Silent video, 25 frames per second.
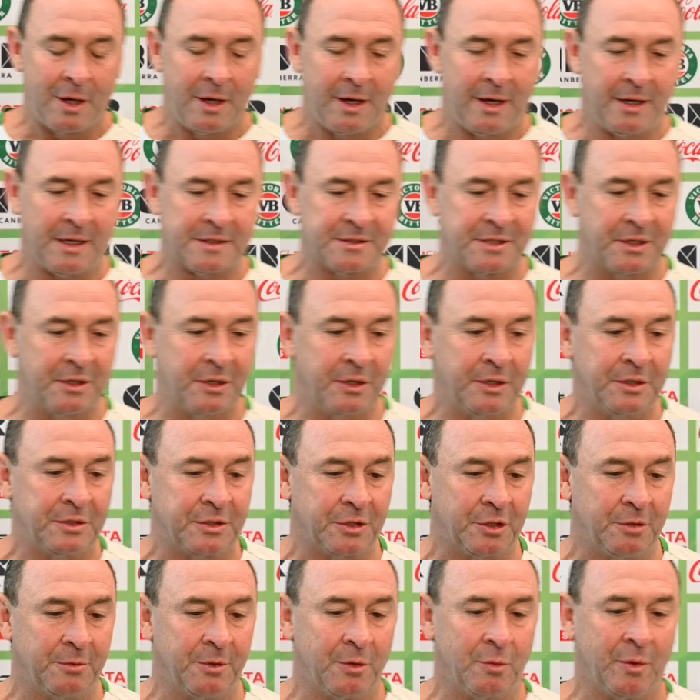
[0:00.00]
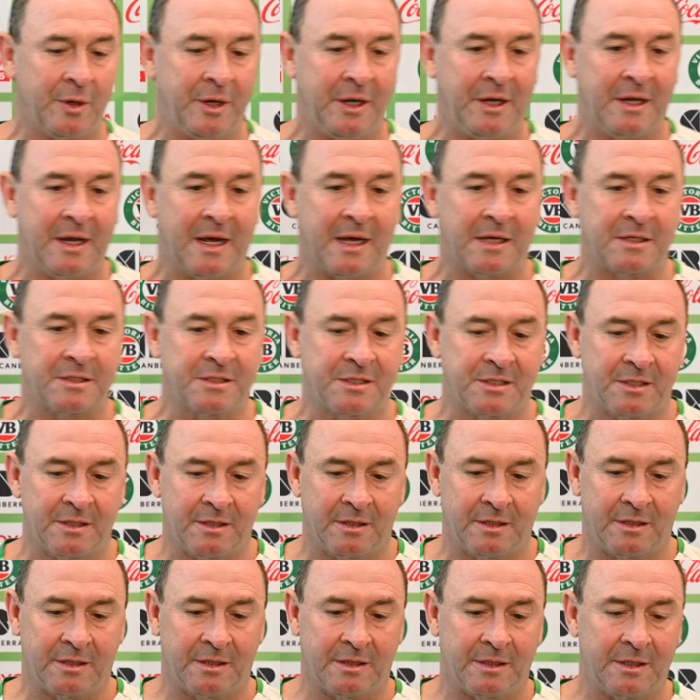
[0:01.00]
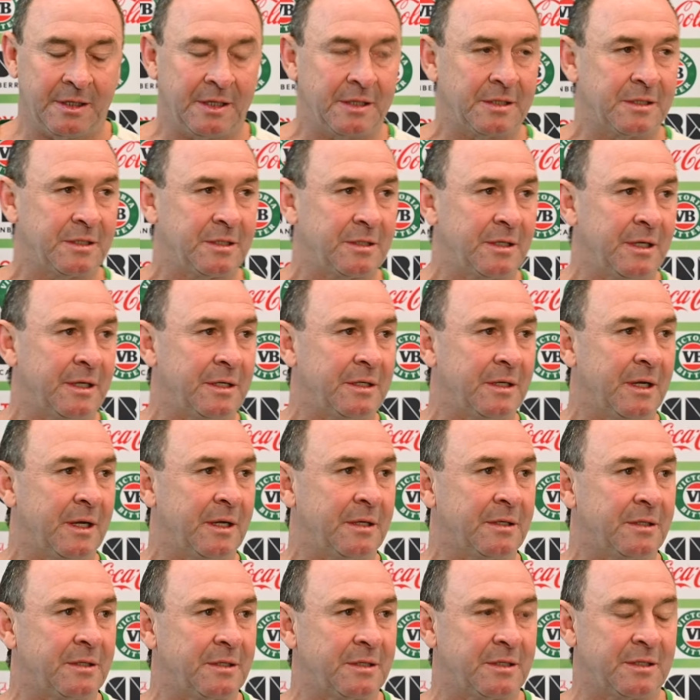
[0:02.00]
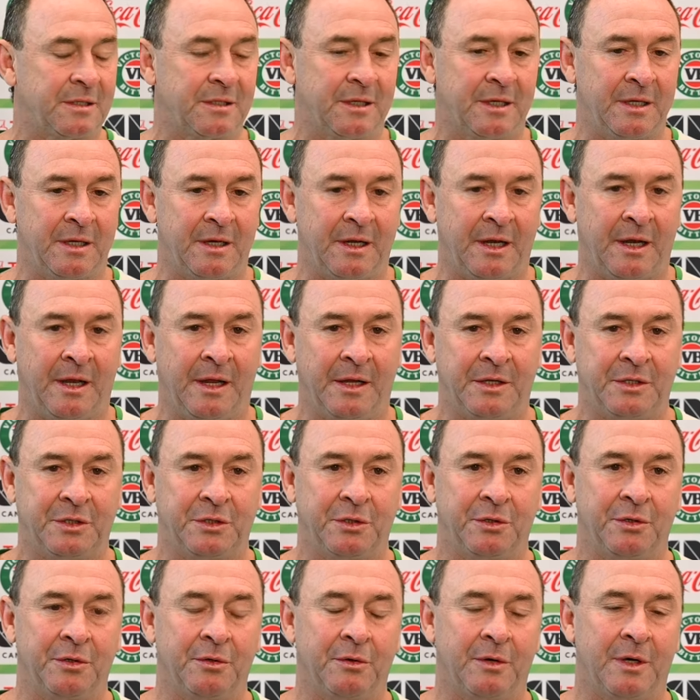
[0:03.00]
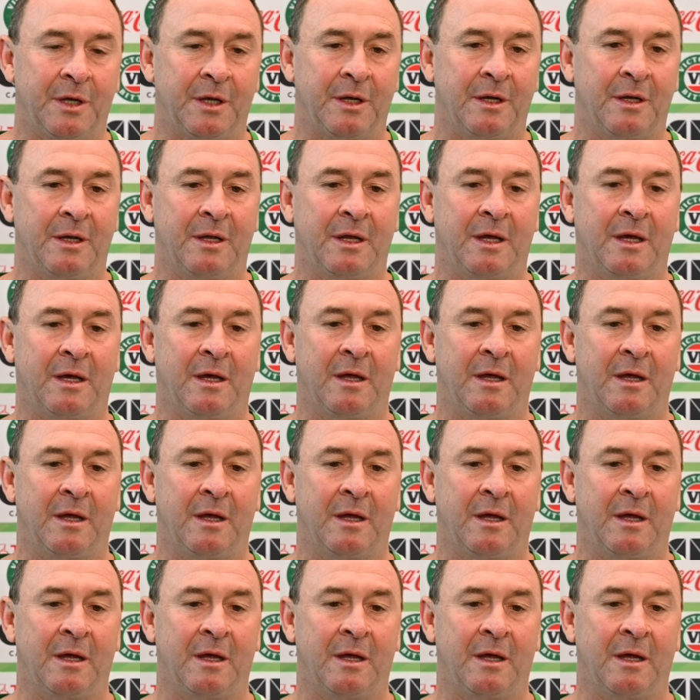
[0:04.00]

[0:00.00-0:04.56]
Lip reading: He doesn't need to, but when he does, it hits you, and